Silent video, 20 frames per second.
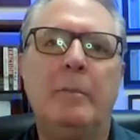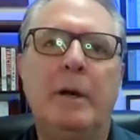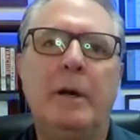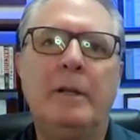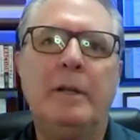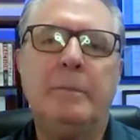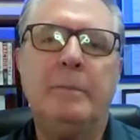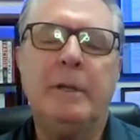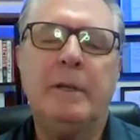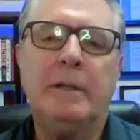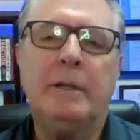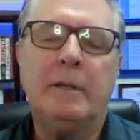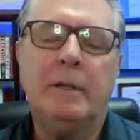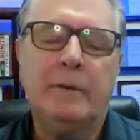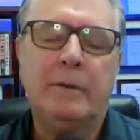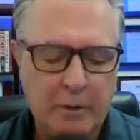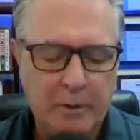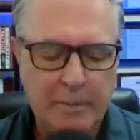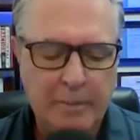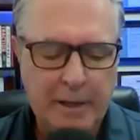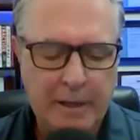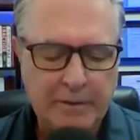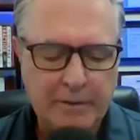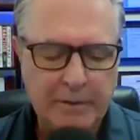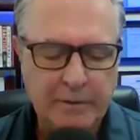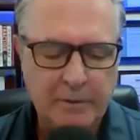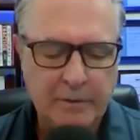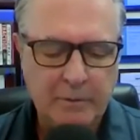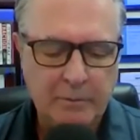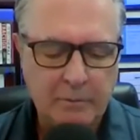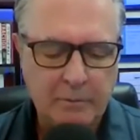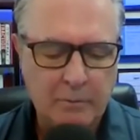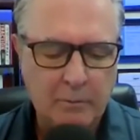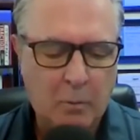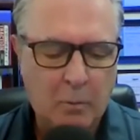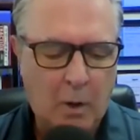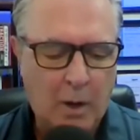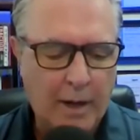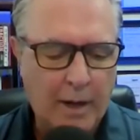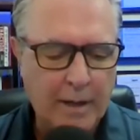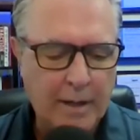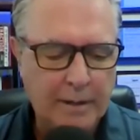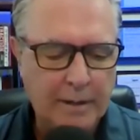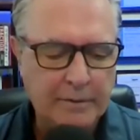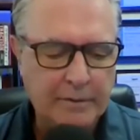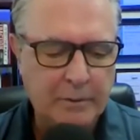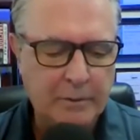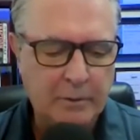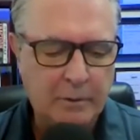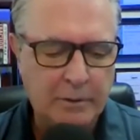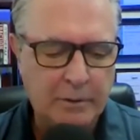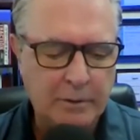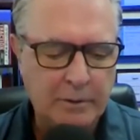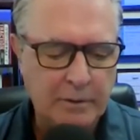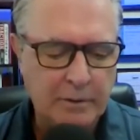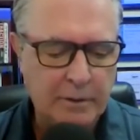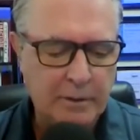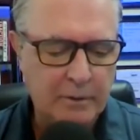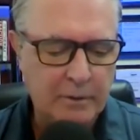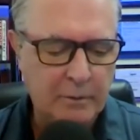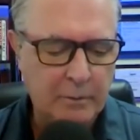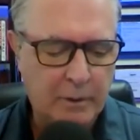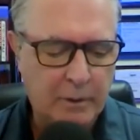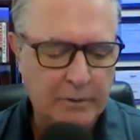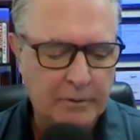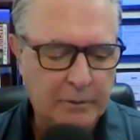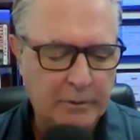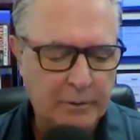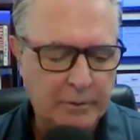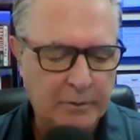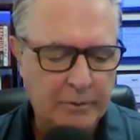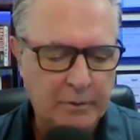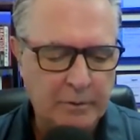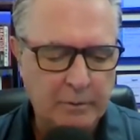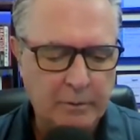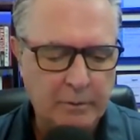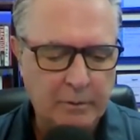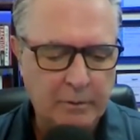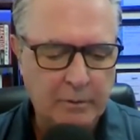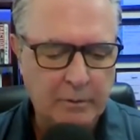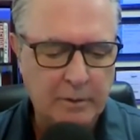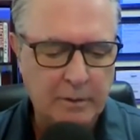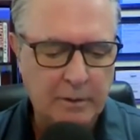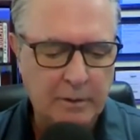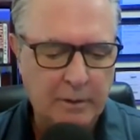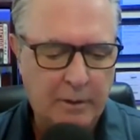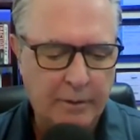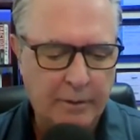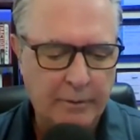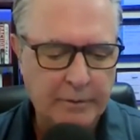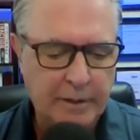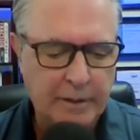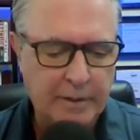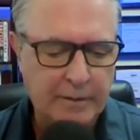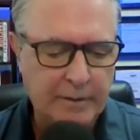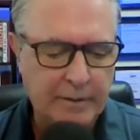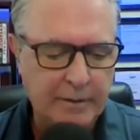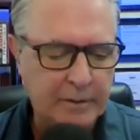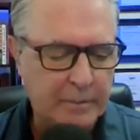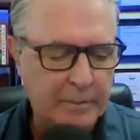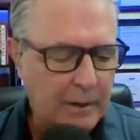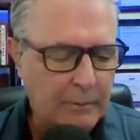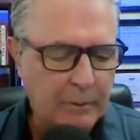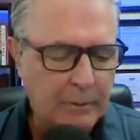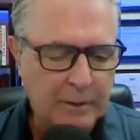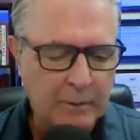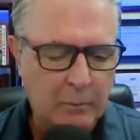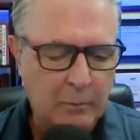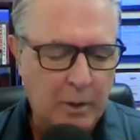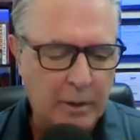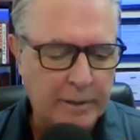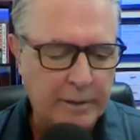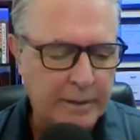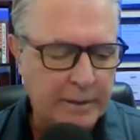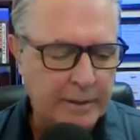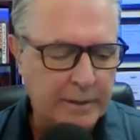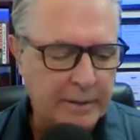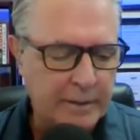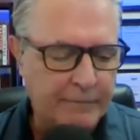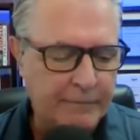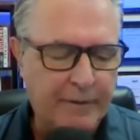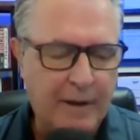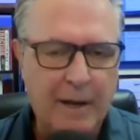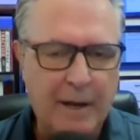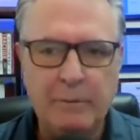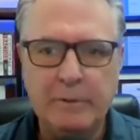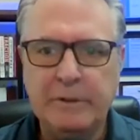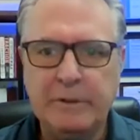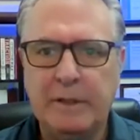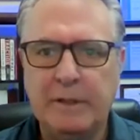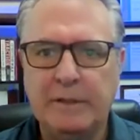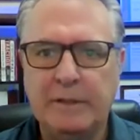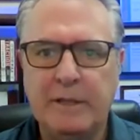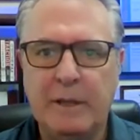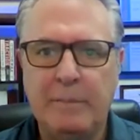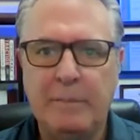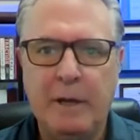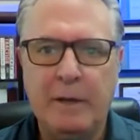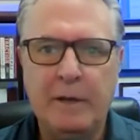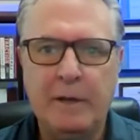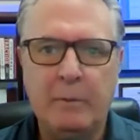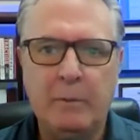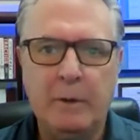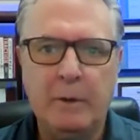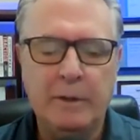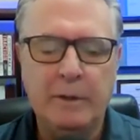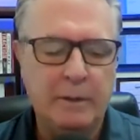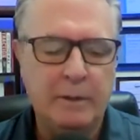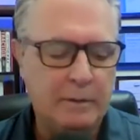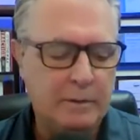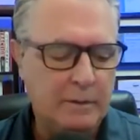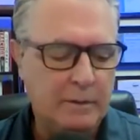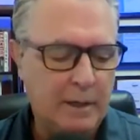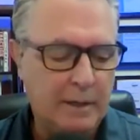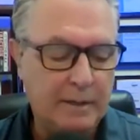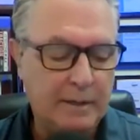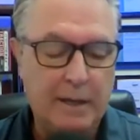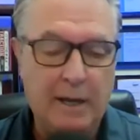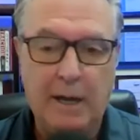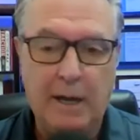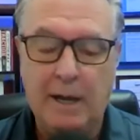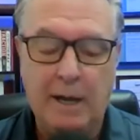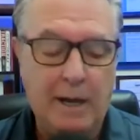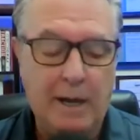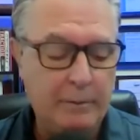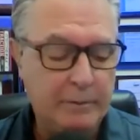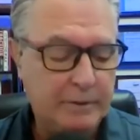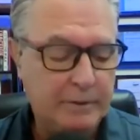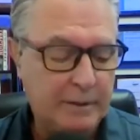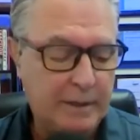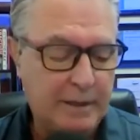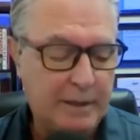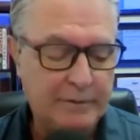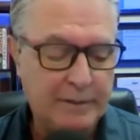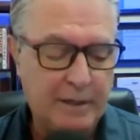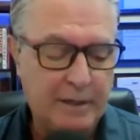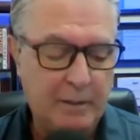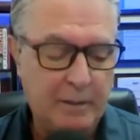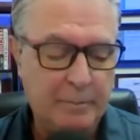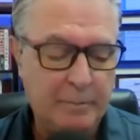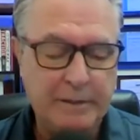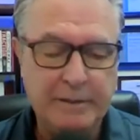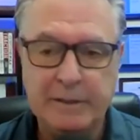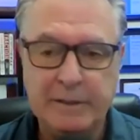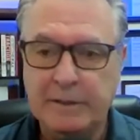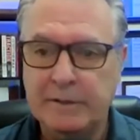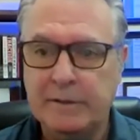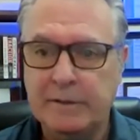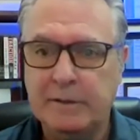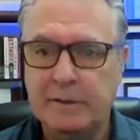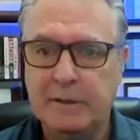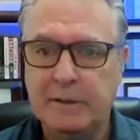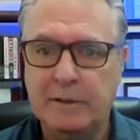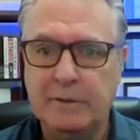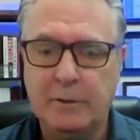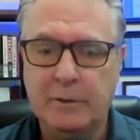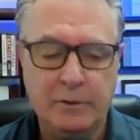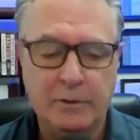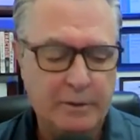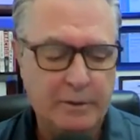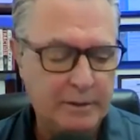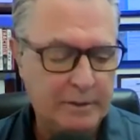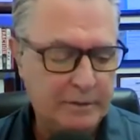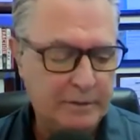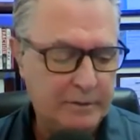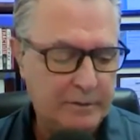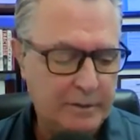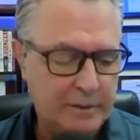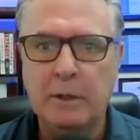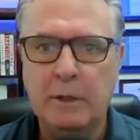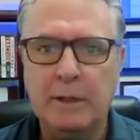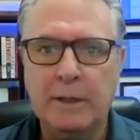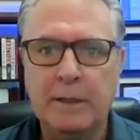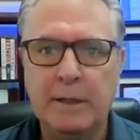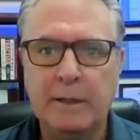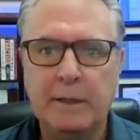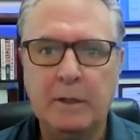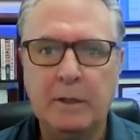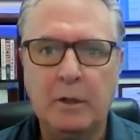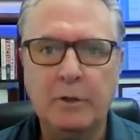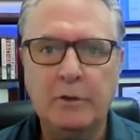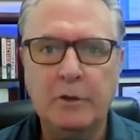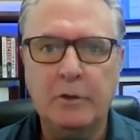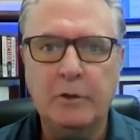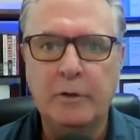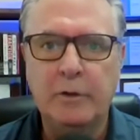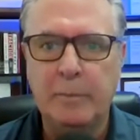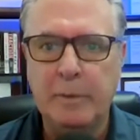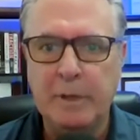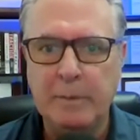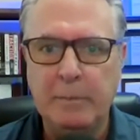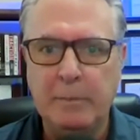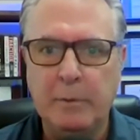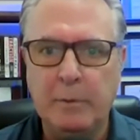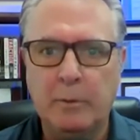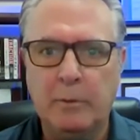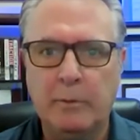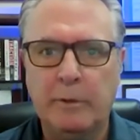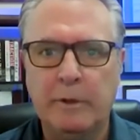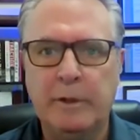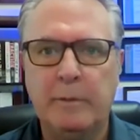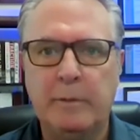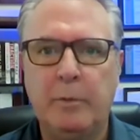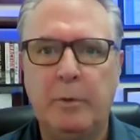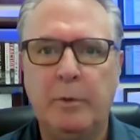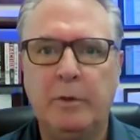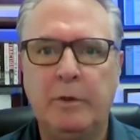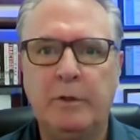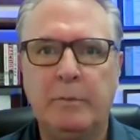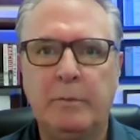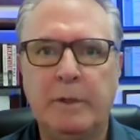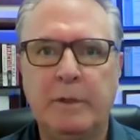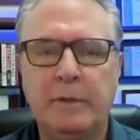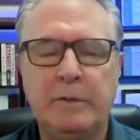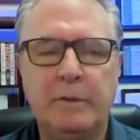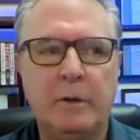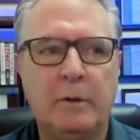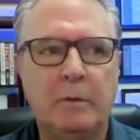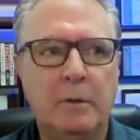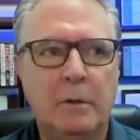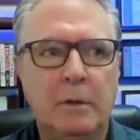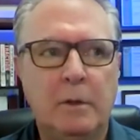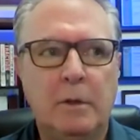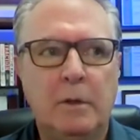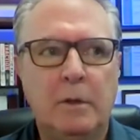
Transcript: reminds me, going back to why I sold and who I sold to and all those kind of things. I really wanted, if I was going to step out, I wanted to, I was a lifestyle business. I told you this, really culture, the people were really important to me. So